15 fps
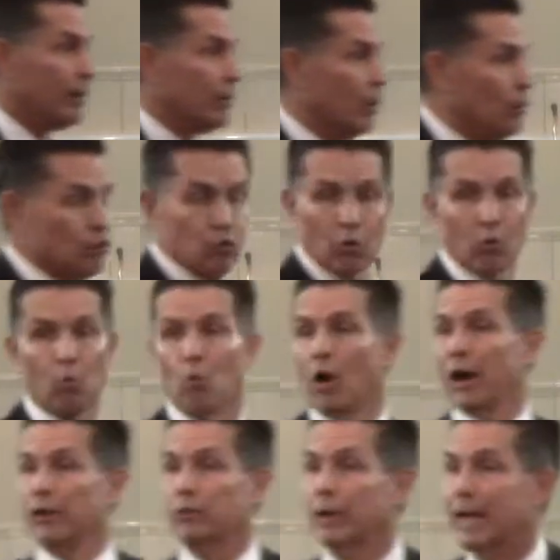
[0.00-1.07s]
those who are
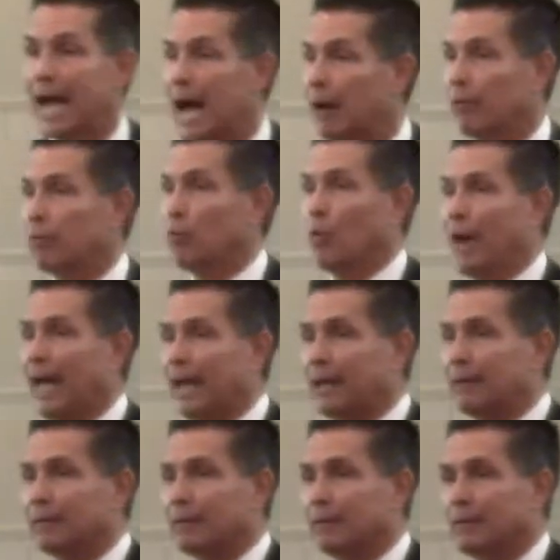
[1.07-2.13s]
wandering out of the way.
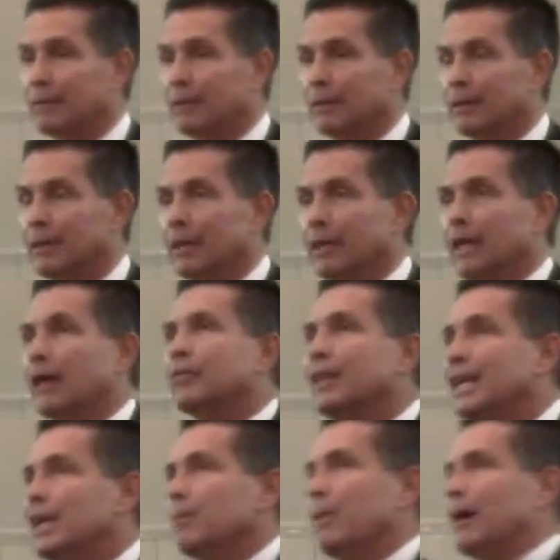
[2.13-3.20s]
Now
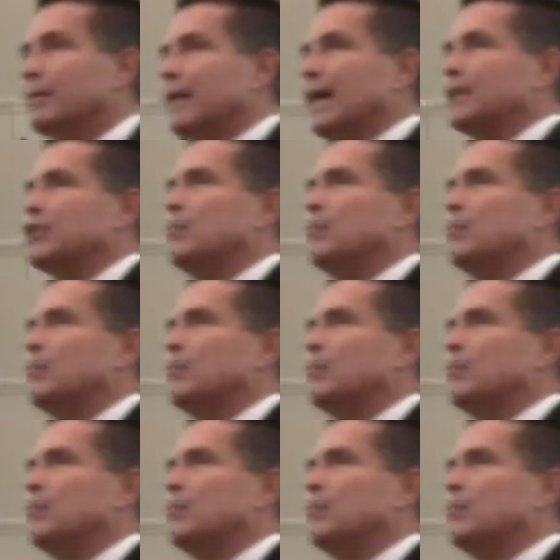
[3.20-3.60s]
think about that to